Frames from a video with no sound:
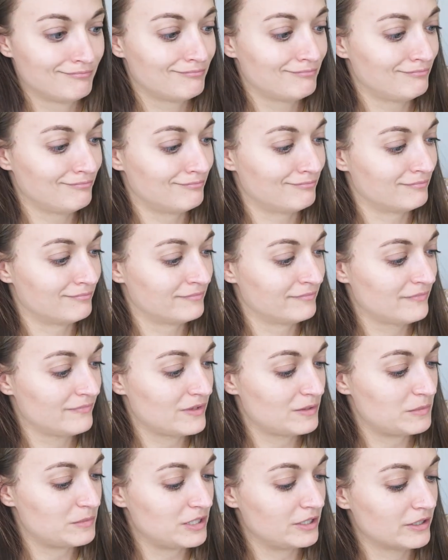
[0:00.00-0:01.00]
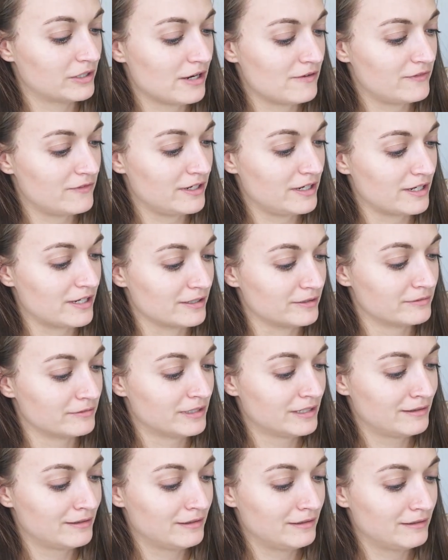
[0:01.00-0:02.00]
Hmm, that'd be a great video.
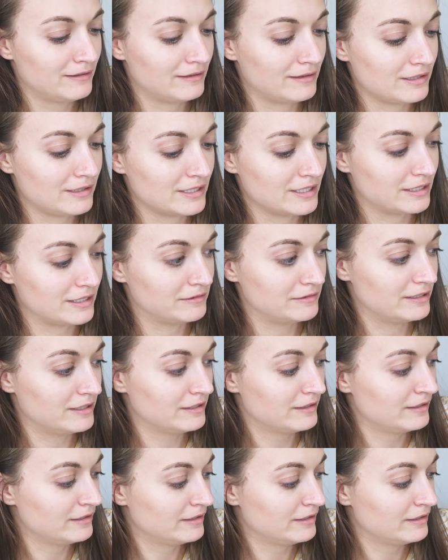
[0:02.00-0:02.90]
The end.